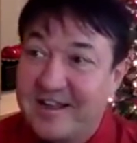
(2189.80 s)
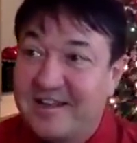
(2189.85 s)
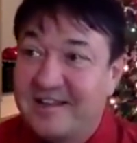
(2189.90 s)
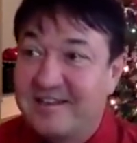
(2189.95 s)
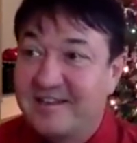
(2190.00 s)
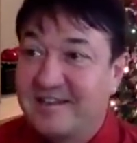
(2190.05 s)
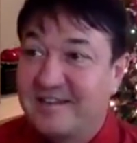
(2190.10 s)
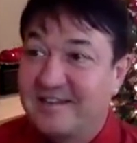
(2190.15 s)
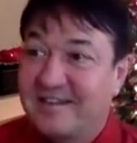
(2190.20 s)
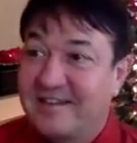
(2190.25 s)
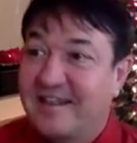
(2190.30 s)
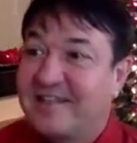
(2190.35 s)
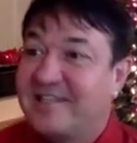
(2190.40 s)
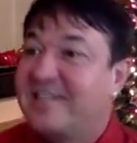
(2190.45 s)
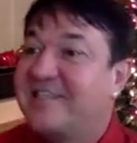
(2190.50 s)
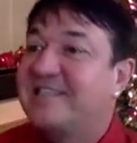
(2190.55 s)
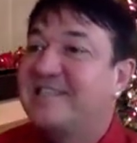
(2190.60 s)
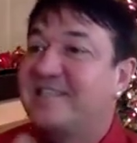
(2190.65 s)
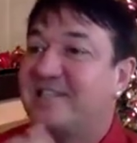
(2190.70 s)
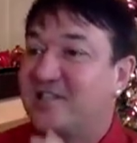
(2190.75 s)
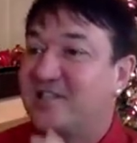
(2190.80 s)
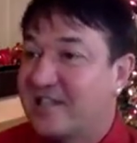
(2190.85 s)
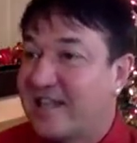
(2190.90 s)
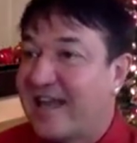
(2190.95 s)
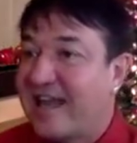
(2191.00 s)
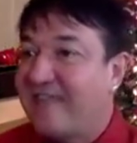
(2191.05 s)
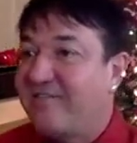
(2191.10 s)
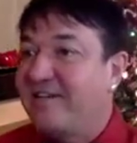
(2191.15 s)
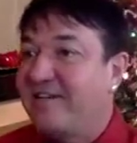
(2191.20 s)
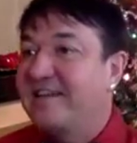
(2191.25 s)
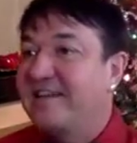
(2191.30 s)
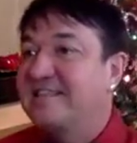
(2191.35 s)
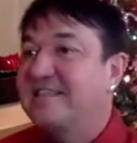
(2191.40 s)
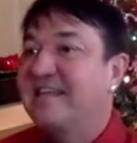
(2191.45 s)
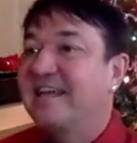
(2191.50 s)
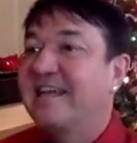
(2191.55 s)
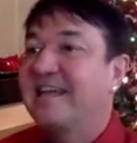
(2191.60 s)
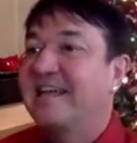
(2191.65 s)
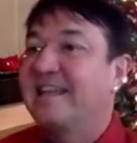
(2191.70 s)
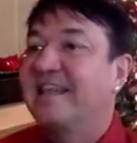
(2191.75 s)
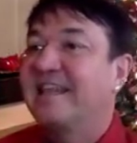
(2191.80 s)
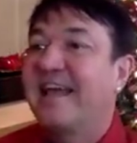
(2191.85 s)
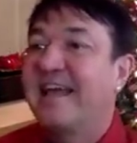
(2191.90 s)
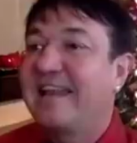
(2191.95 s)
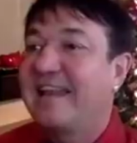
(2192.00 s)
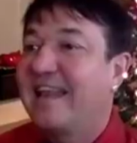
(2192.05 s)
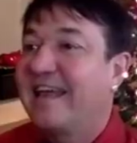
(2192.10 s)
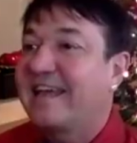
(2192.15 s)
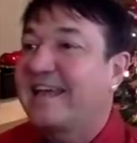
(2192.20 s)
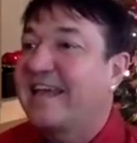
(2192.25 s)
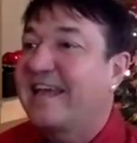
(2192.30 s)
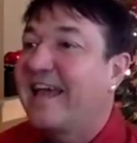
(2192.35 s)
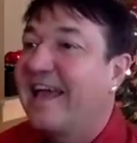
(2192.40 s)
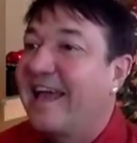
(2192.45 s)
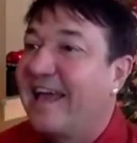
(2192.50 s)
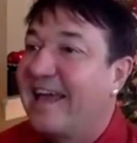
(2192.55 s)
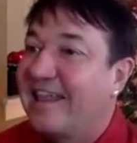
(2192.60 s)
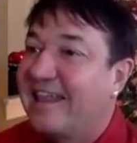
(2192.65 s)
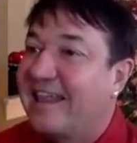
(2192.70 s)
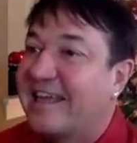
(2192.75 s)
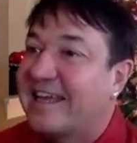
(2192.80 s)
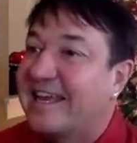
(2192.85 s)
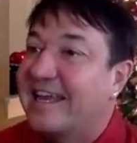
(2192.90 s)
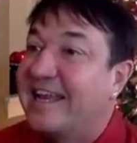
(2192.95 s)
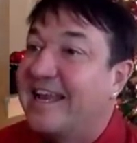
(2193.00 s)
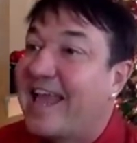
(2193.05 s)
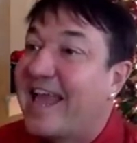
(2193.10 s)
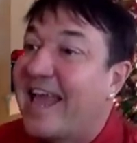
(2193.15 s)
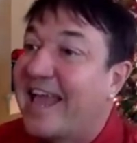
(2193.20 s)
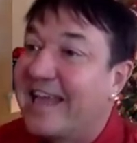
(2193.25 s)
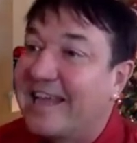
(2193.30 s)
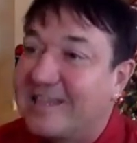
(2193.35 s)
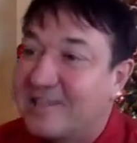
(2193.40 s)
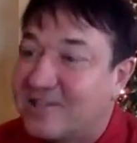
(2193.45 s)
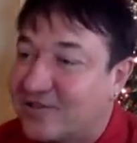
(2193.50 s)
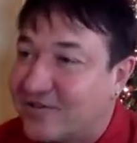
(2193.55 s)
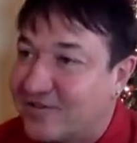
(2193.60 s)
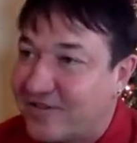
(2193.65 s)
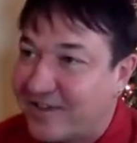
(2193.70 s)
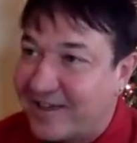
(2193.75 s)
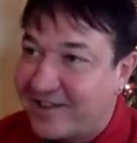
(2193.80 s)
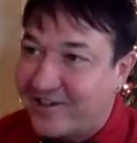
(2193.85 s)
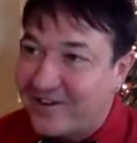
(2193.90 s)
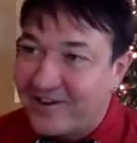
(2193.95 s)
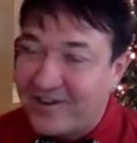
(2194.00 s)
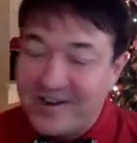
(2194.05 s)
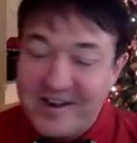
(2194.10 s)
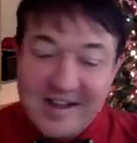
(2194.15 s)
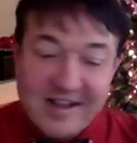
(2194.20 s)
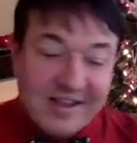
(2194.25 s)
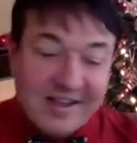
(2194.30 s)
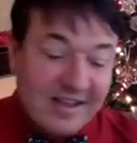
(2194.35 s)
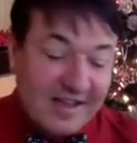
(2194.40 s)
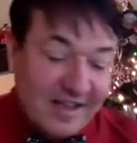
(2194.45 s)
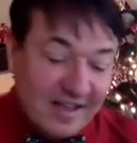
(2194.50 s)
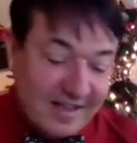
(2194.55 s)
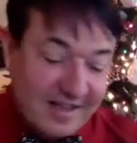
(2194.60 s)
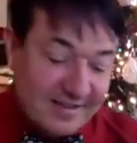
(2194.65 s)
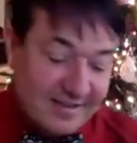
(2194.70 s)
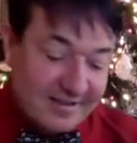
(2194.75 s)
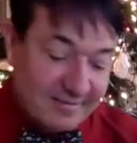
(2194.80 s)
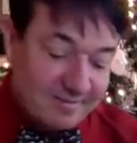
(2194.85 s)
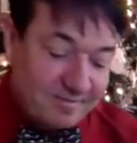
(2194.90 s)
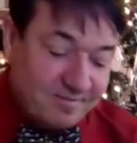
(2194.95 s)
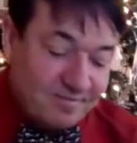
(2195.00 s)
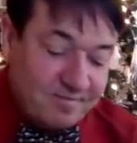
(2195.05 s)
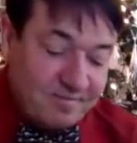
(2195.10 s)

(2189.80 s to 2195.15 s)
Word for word: uh, like she's she's laughing, saying light like a, like an angel feather, um,